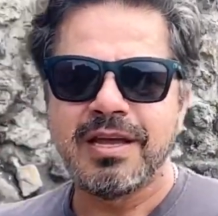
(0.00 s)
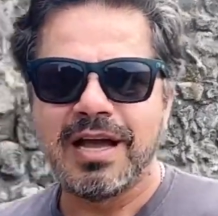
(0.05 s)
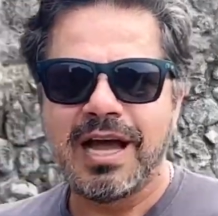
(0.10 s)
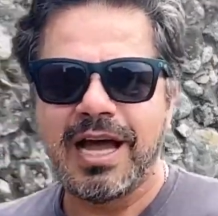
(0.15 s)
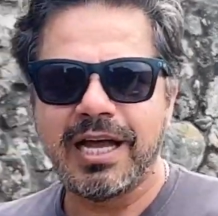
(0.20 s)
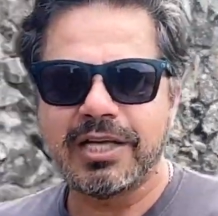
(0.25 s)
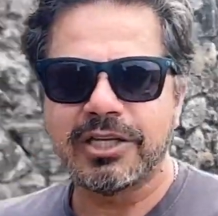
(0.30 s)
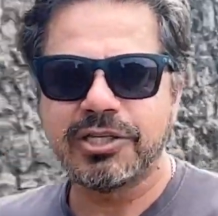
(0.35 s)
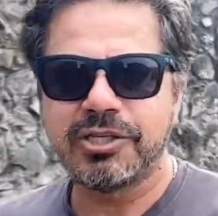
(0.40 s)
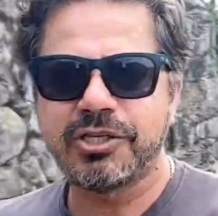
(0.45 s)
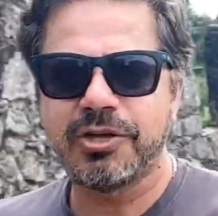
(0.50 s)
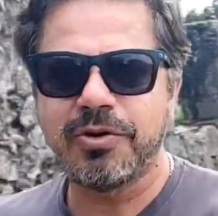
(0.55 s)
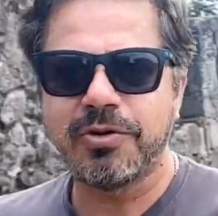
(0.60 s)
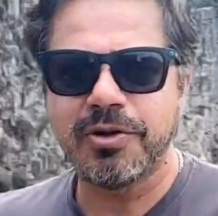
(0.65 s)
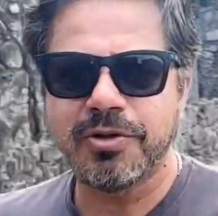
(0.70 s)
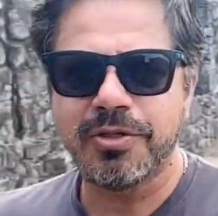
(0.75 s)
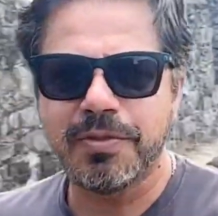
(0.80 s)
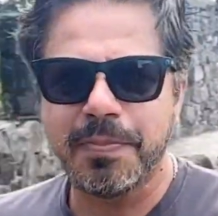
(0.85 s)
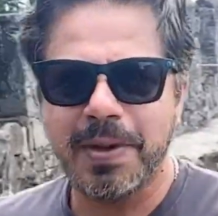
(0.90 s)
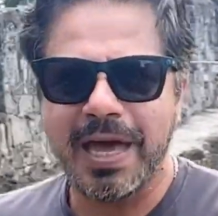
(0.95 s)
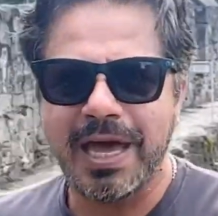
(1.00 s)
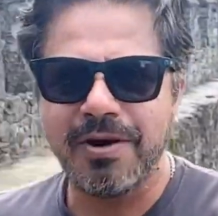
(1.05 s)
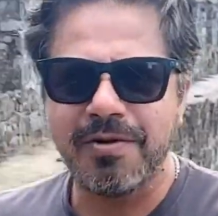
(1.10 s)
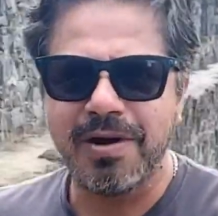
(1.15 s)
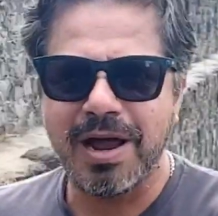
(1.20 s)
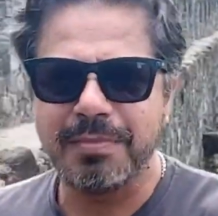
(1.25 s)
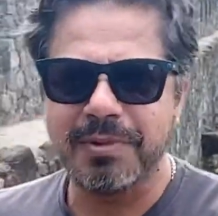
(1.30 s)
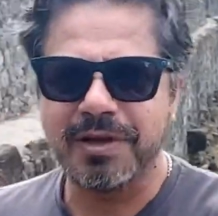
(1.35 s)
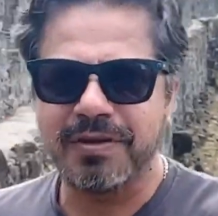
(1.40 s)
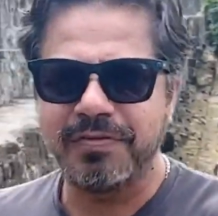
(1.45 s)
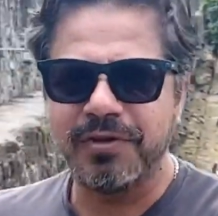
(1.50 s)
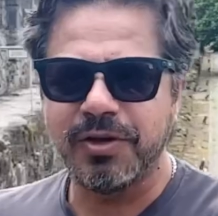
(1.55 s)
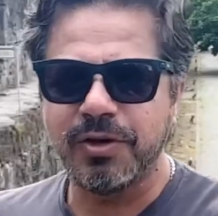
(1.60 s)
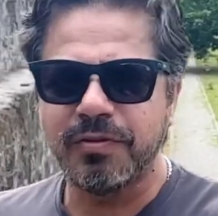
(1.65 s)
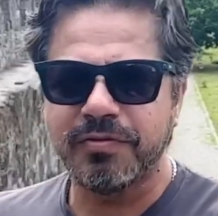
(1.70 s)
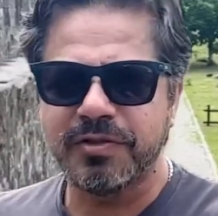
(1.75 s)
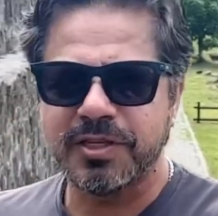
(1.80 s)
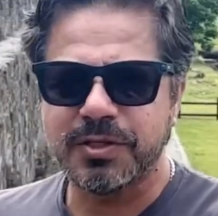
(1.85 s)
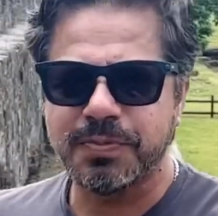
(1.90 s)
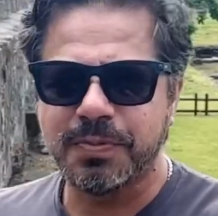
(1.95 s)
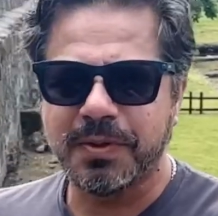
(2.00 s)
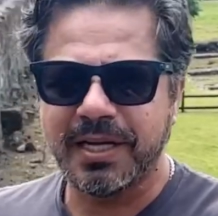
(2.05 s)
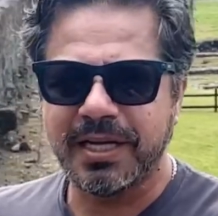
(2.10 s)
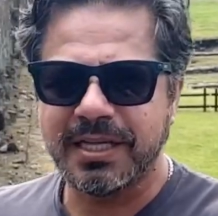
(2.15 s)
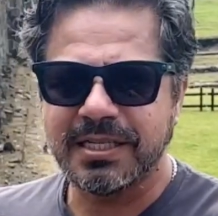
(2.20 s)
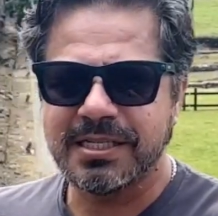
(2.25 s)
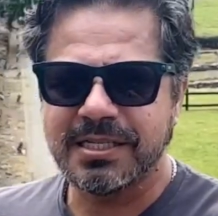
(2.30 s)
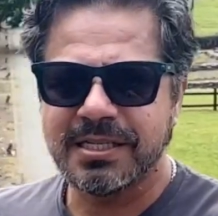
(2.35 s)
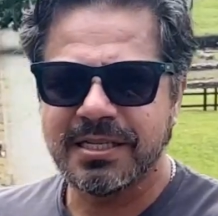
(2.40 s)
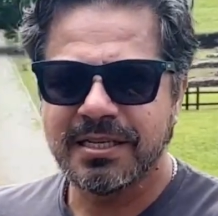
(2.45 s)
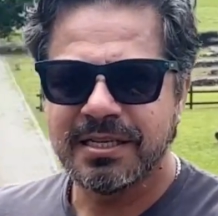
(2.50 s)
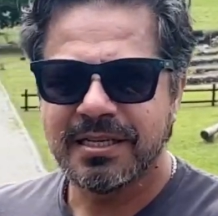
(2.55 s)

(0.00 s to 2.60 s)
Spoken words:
I can show you the panoramic view of this place.